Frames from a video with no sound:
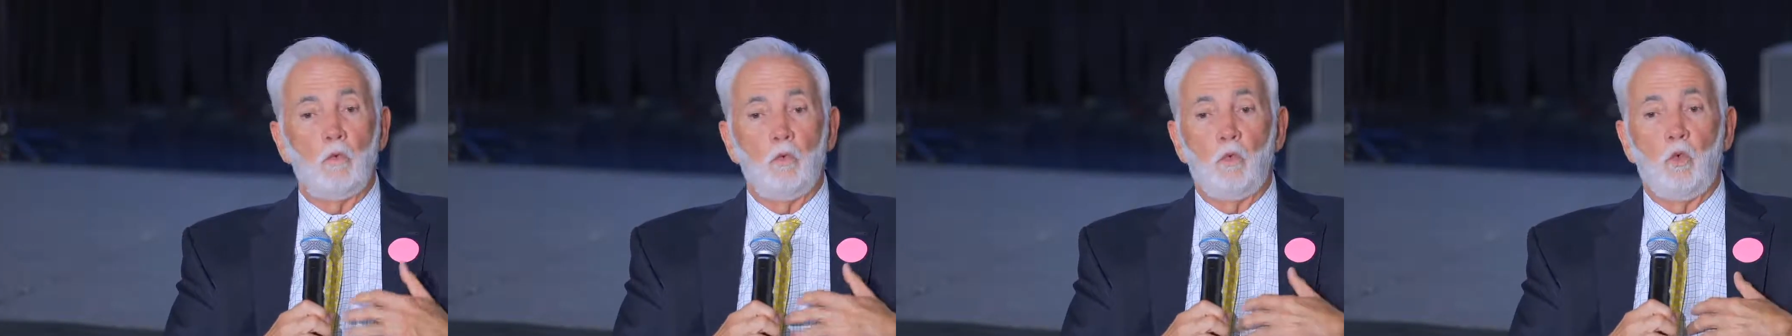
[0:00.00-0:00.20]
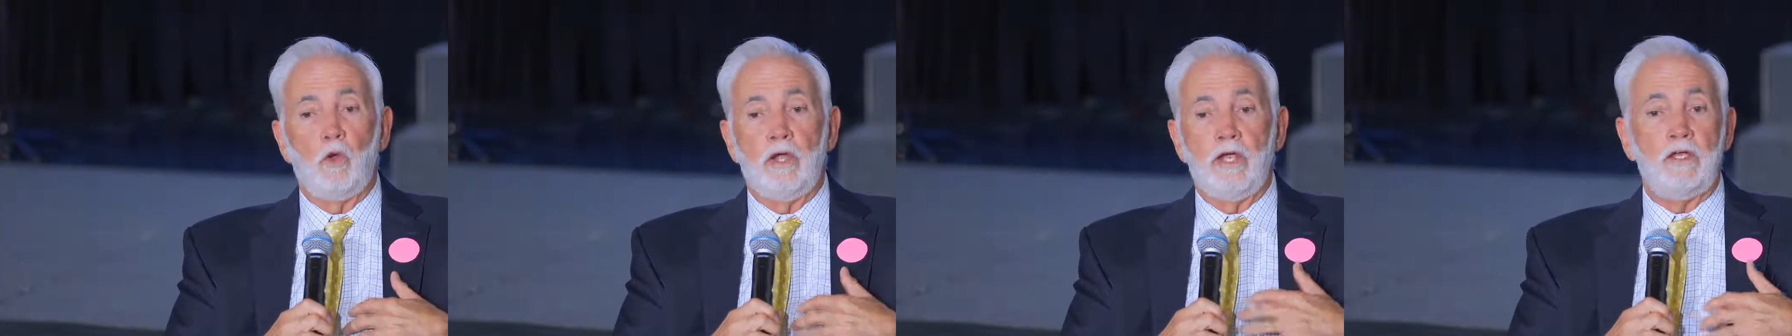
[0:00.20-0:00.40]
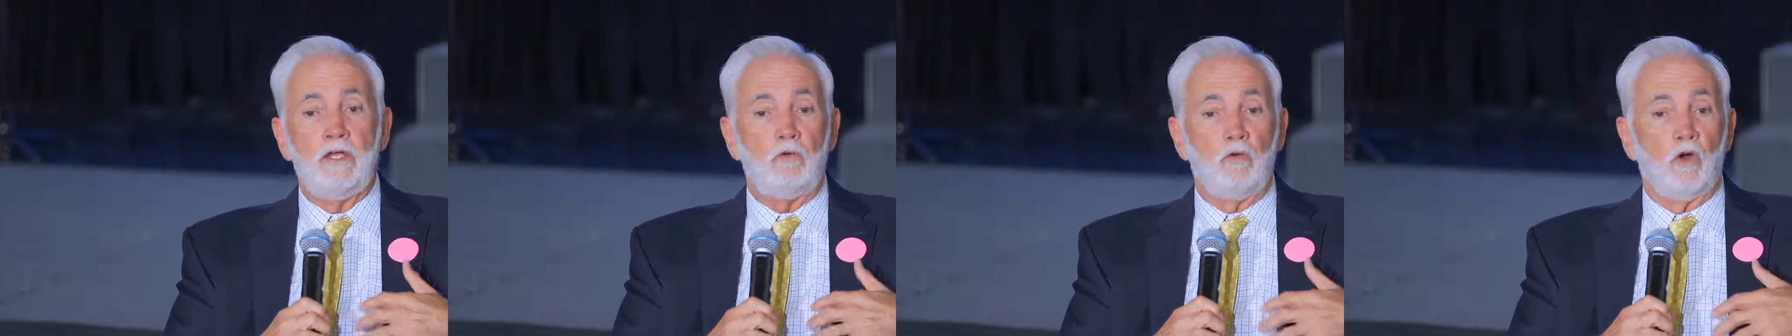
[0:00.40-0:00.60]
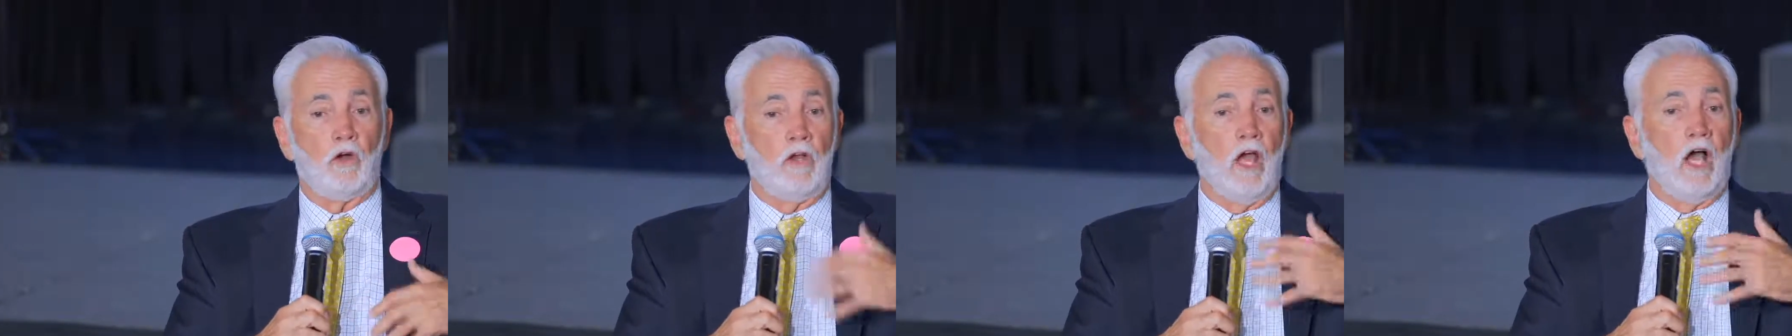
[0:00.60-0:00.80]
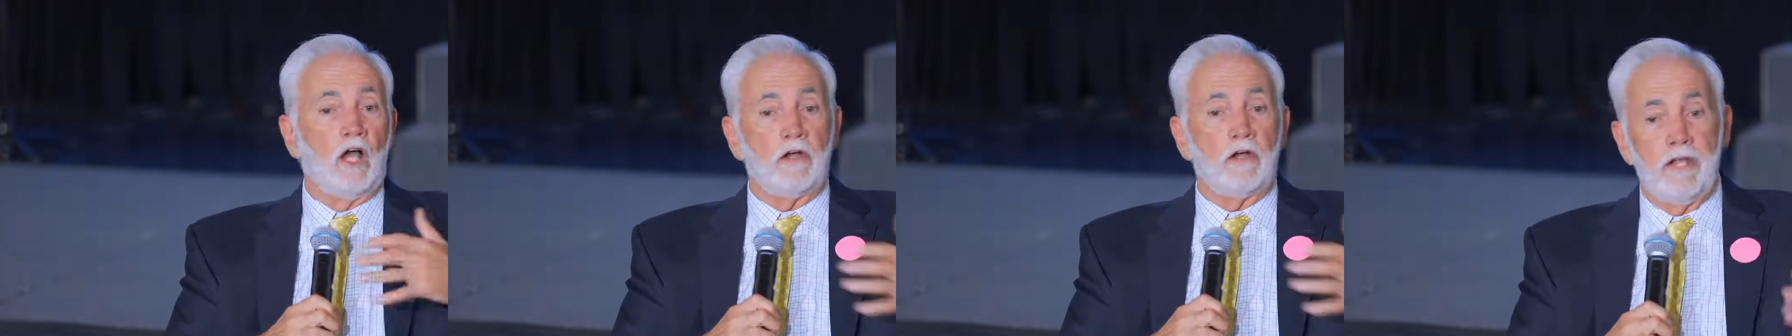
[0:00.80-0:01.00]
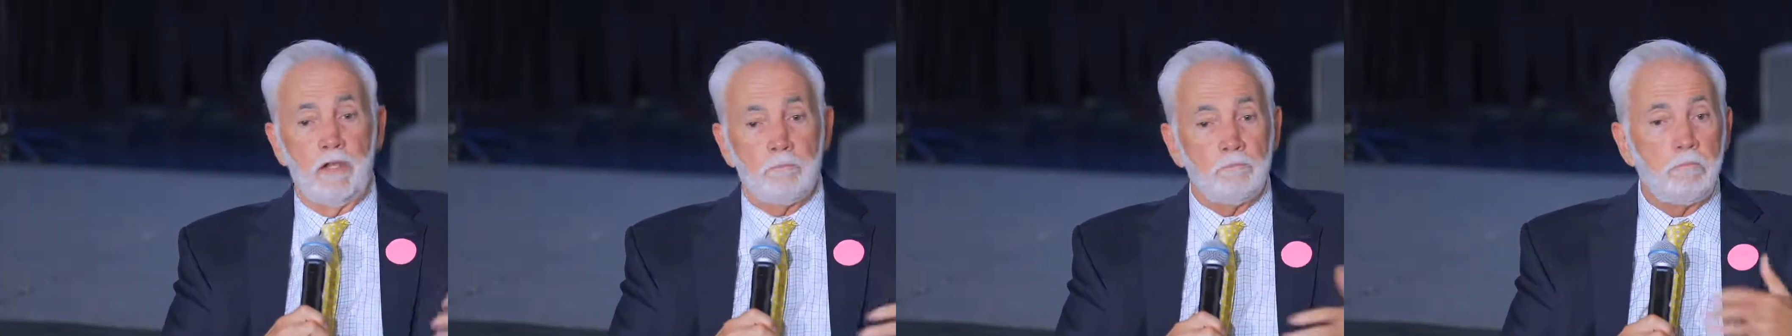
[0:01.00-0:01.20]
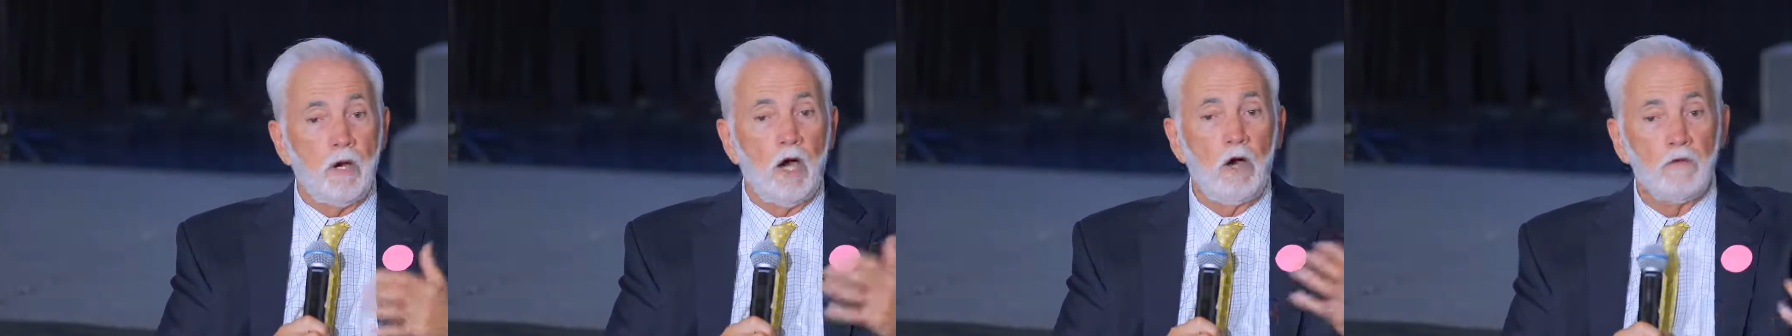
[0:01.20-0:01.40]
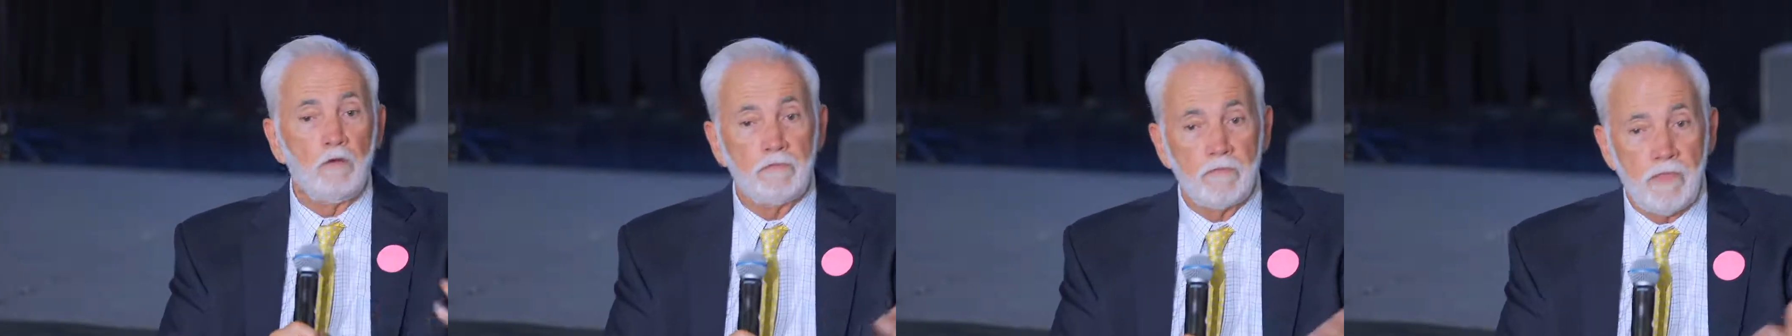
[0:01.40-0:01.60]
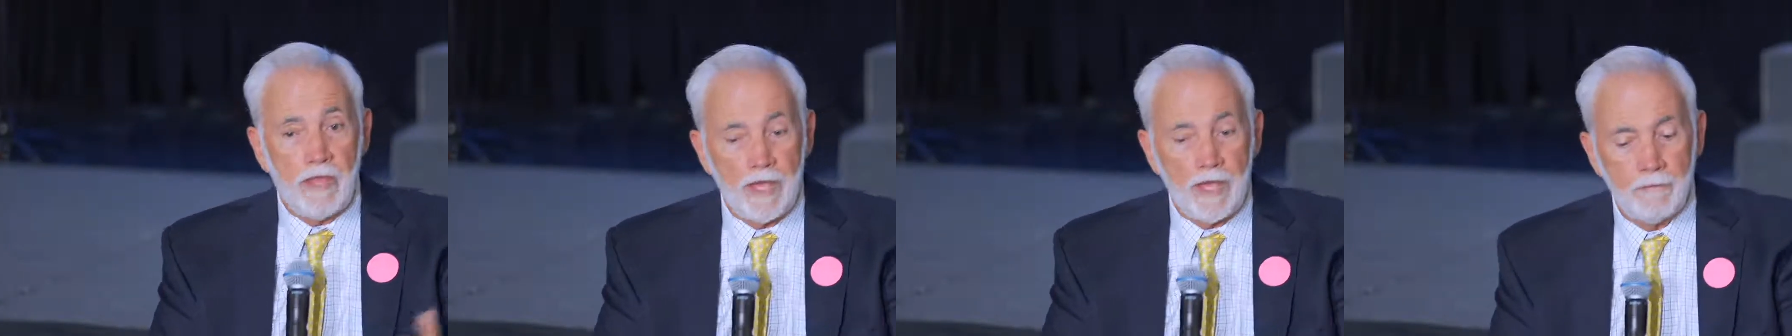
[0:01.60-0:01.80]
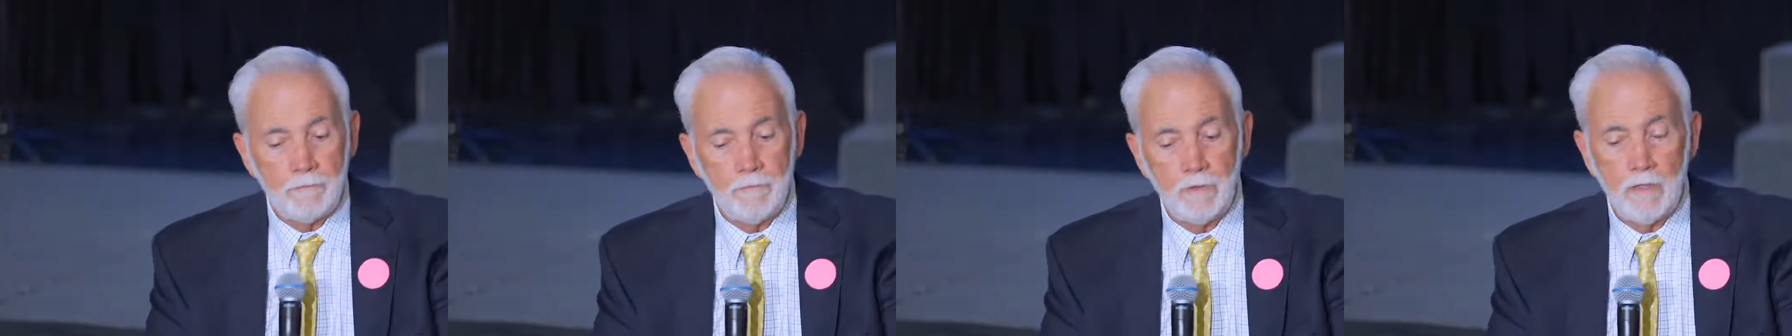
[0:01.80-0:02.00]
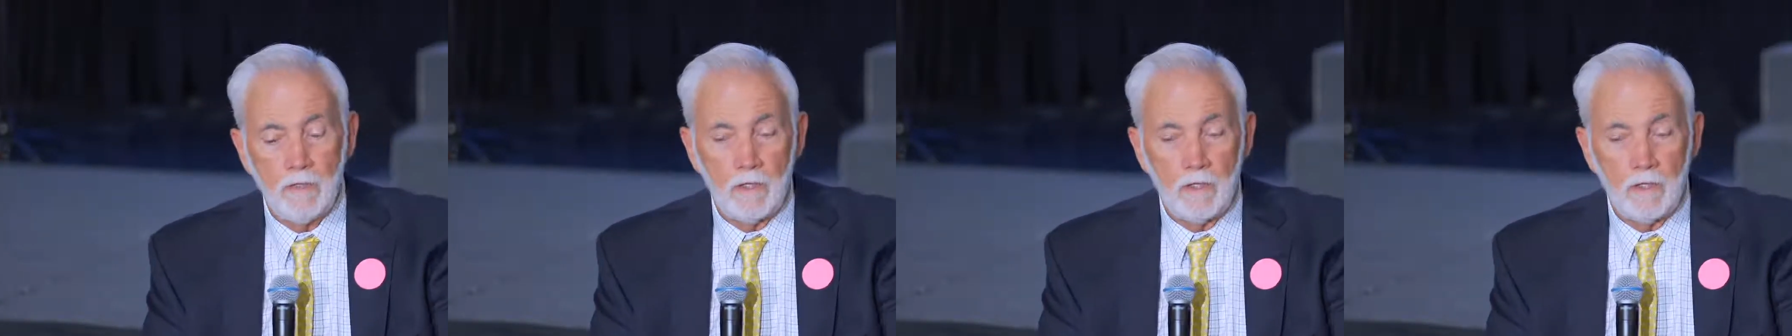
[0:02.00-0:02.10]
We are not going to impose that.